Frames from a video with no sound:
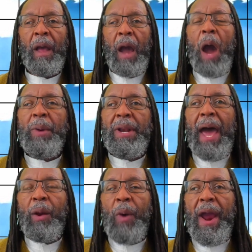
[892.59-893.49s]
Are we
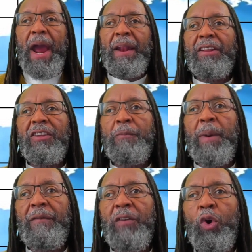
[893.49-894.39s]
not aware that the
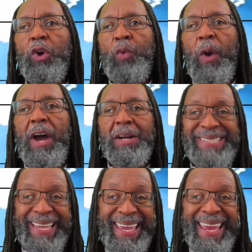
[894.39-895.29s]
Spirit of Yahuwah
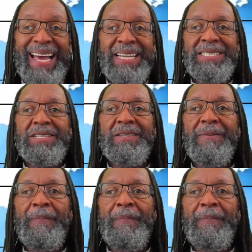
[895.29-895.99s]
dwells in us,